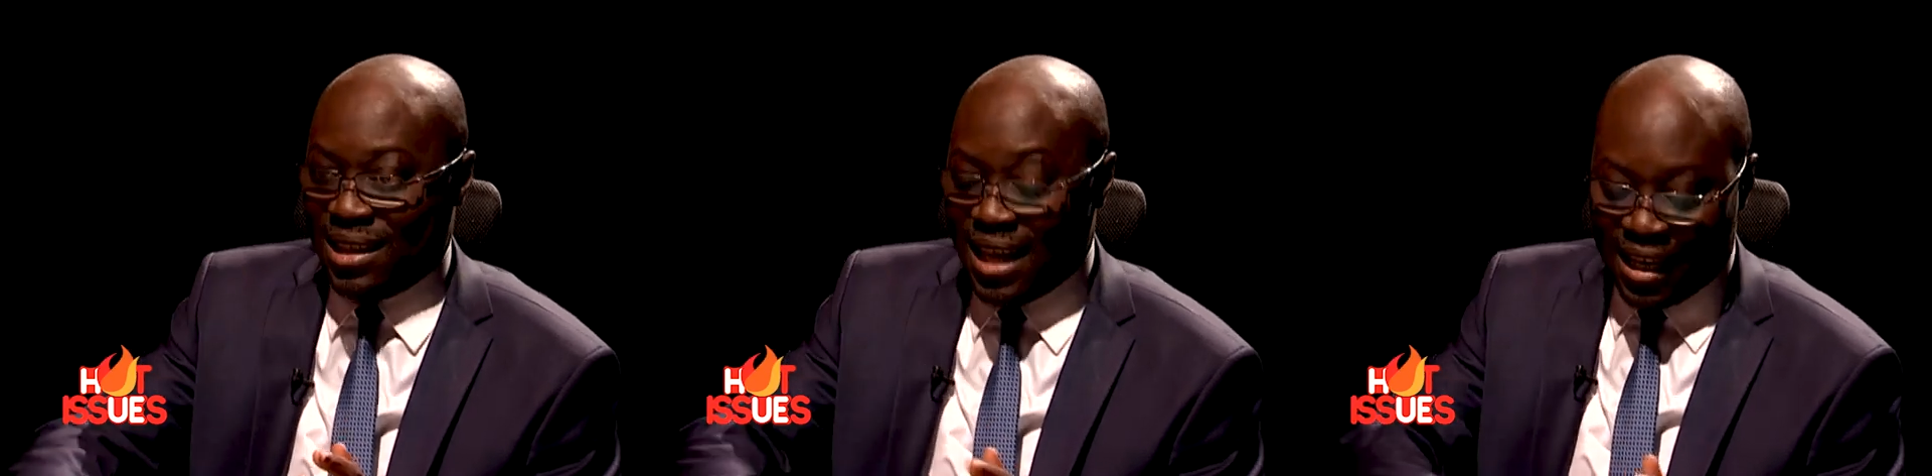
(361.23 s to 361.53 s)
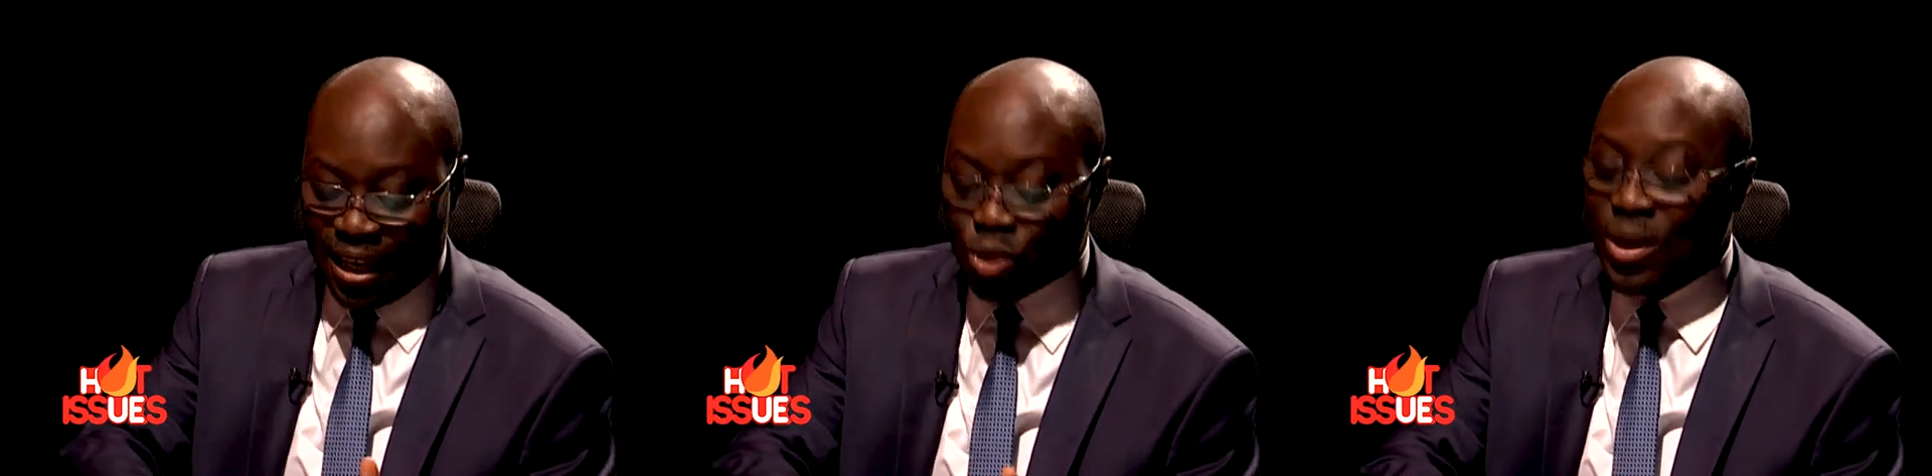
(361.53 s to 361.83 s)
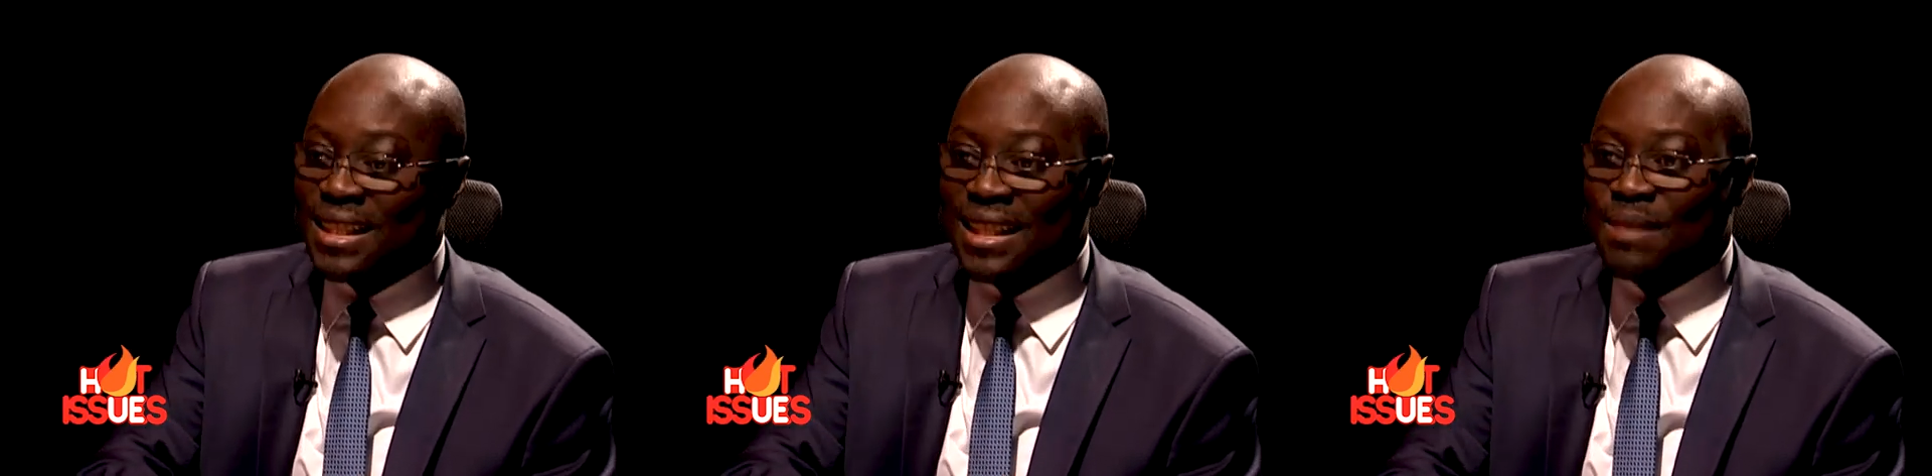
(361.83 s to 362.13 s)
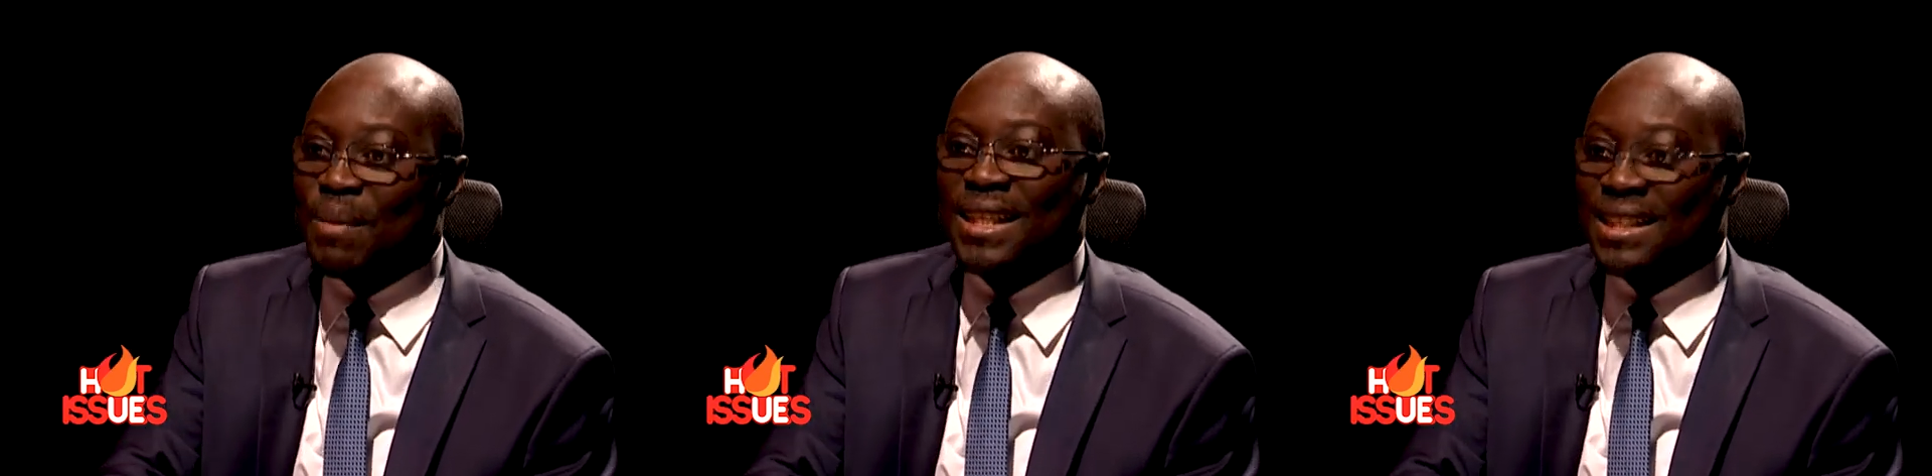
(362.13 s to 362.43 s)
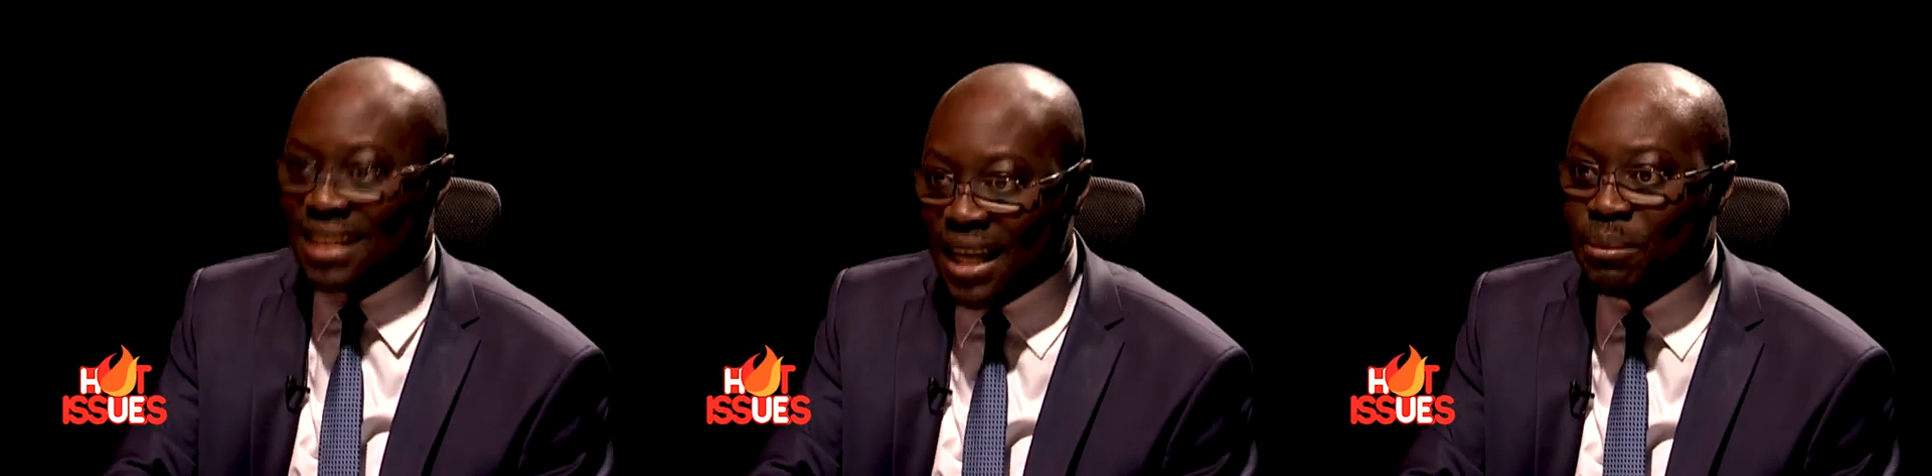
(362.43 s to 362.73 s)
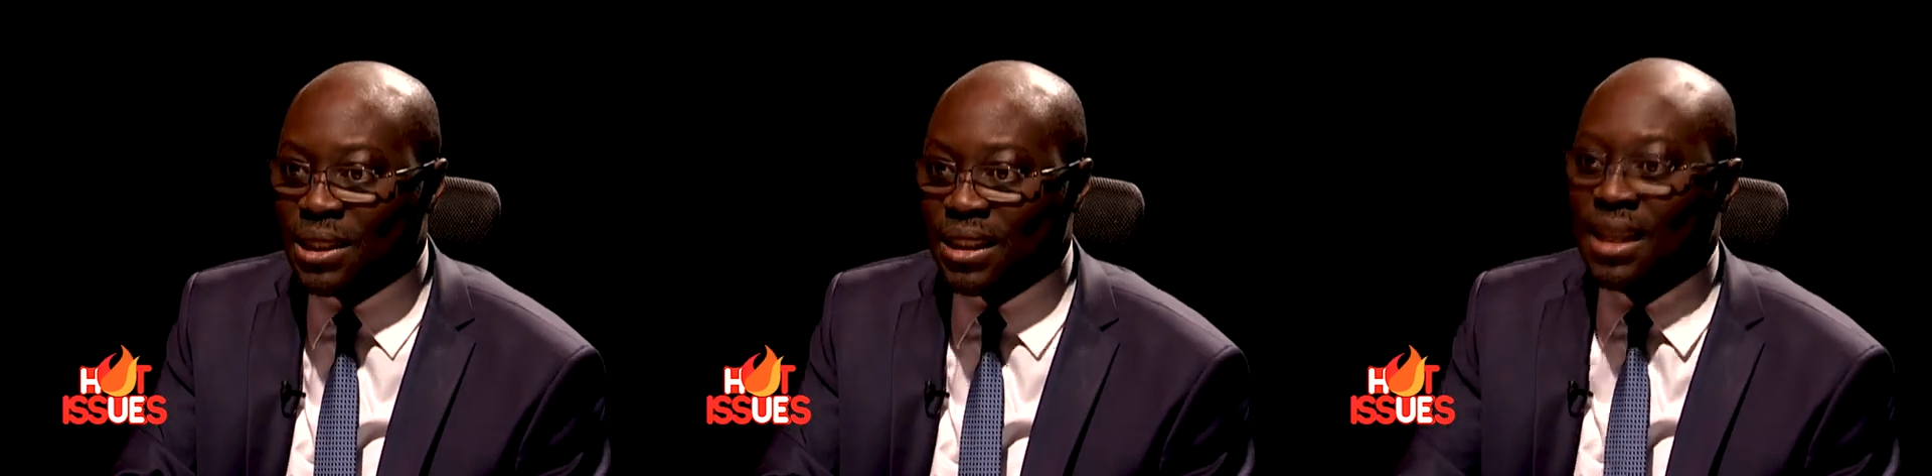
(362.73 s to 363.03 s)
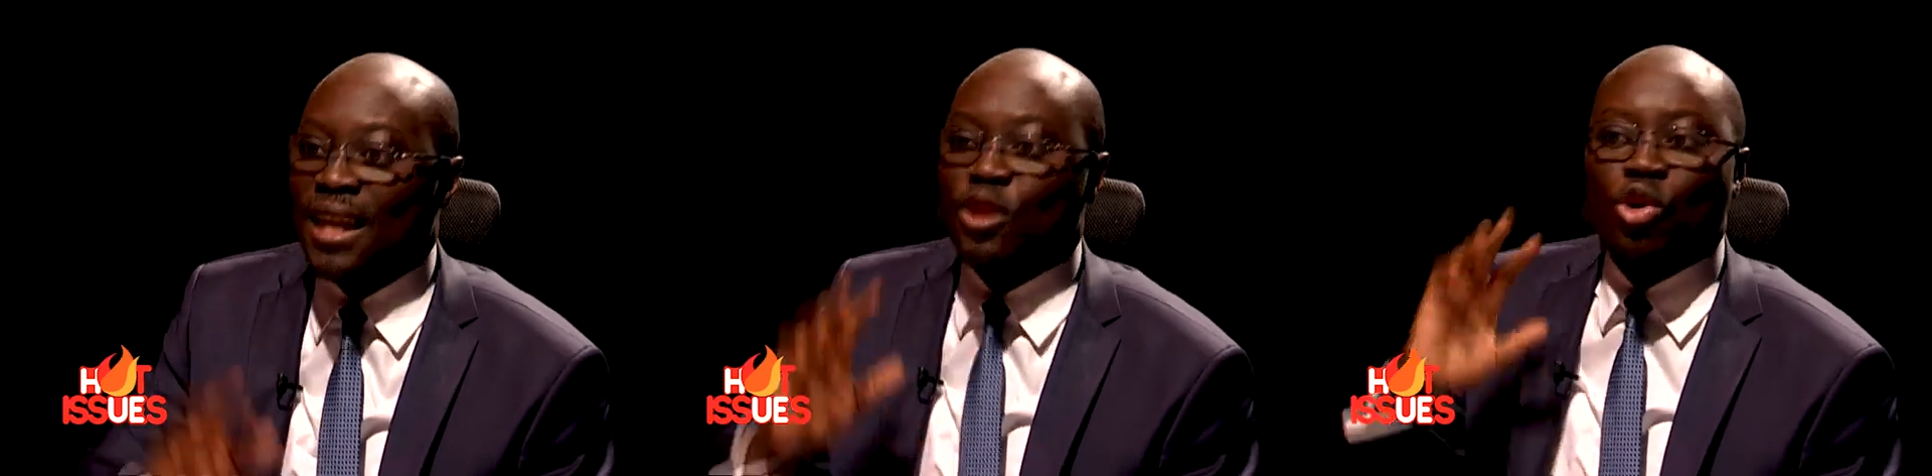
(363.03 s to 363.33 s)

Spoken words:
And that is why I said this budget is empty. It's